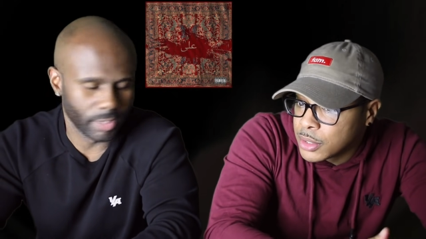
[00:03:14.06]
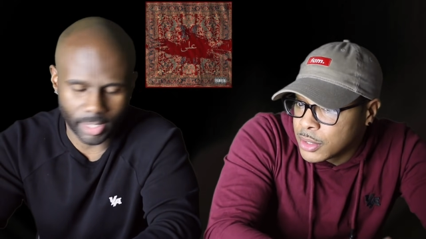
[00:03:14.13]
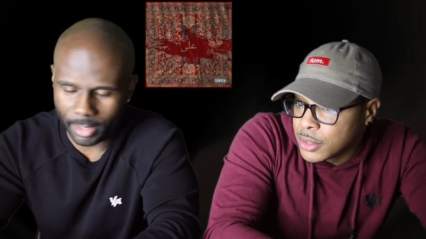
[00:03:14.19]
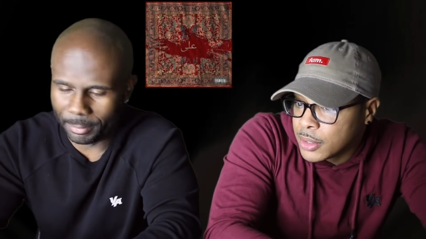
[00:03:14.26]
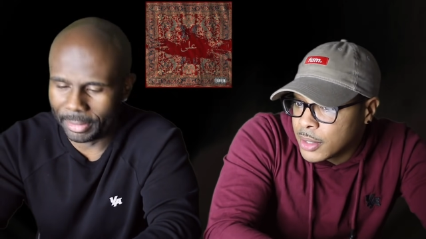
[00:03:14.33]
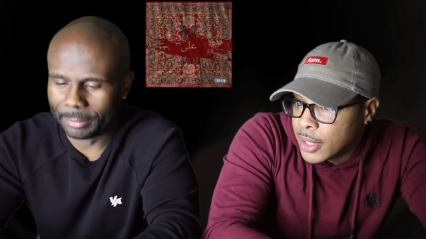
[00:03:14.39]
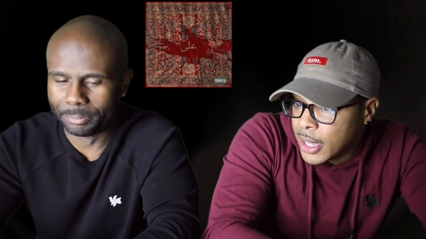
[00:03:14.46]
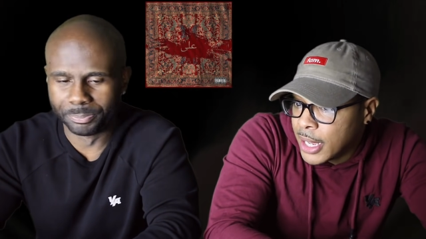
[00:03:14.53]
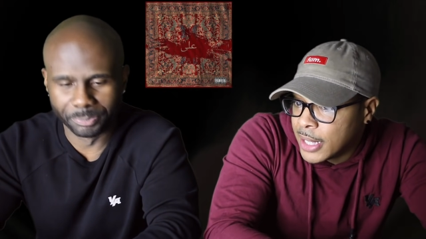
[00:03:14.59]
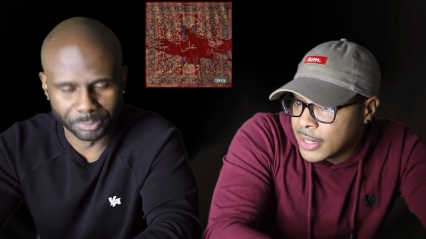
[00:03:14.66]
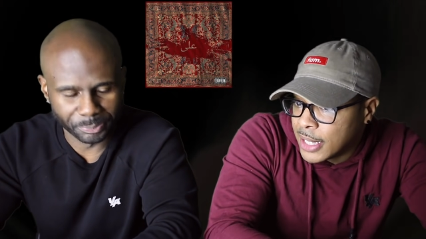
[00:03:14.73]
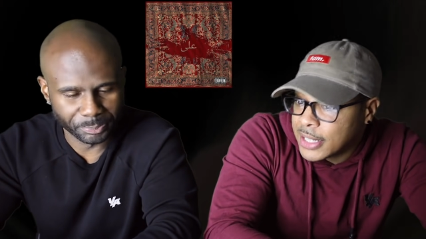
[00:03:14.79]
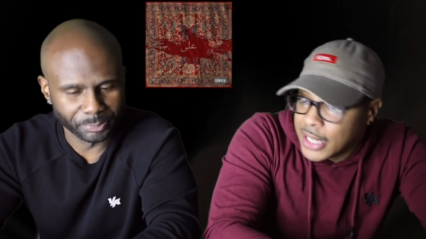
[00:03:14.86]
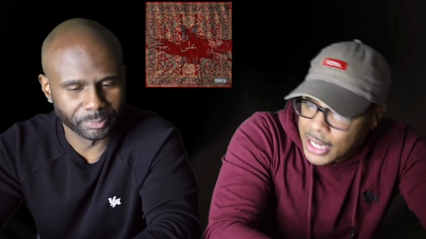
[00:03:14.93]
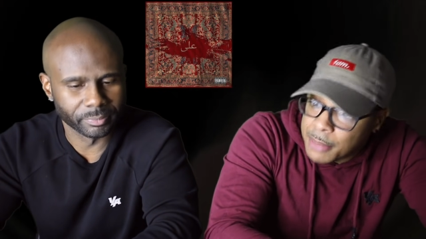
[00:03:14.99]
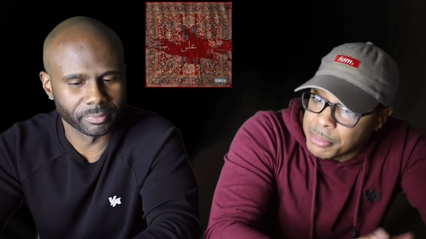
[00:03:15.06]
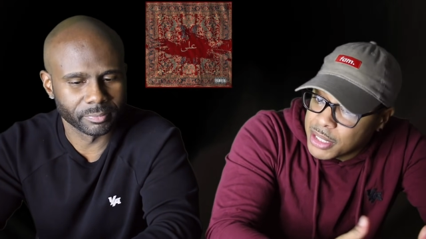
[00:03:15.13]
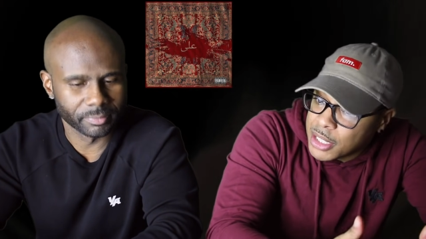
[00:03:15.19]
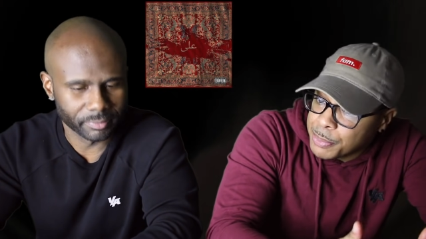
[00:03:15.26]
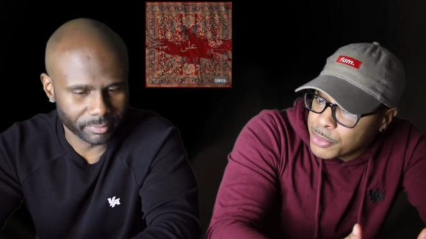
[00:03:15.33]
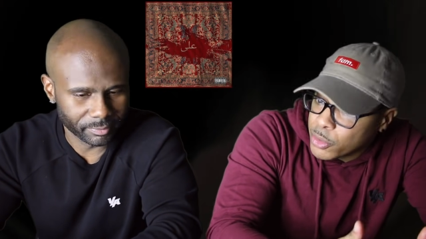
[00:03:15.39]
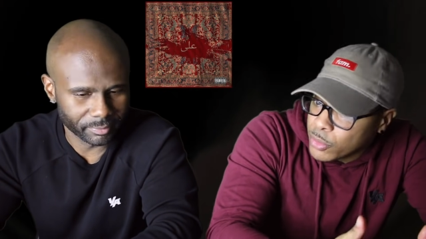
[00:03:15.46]
Speaker 1: Yeah, man. And they can not be
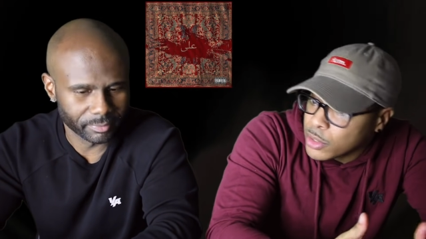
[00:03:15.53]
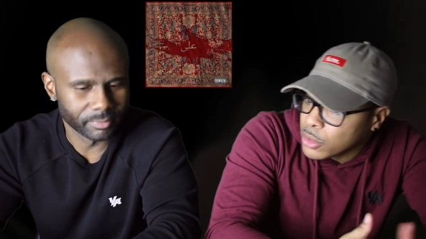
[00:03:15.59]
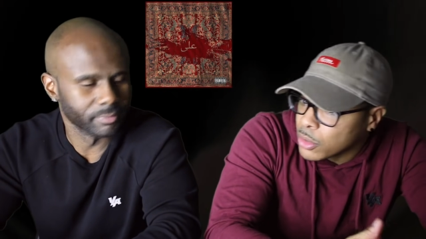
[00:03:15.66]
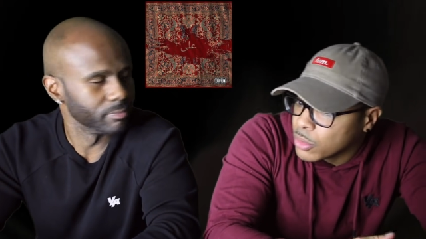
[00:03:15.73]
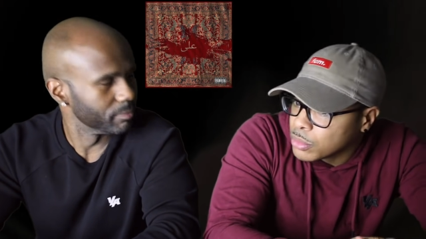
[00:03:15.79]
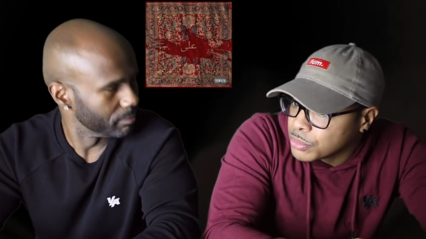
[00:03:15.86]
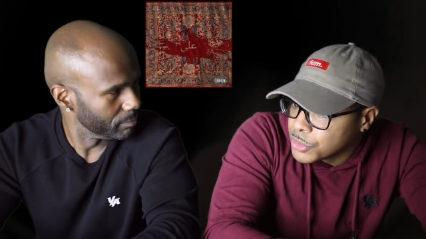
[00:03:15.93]
hypocritical.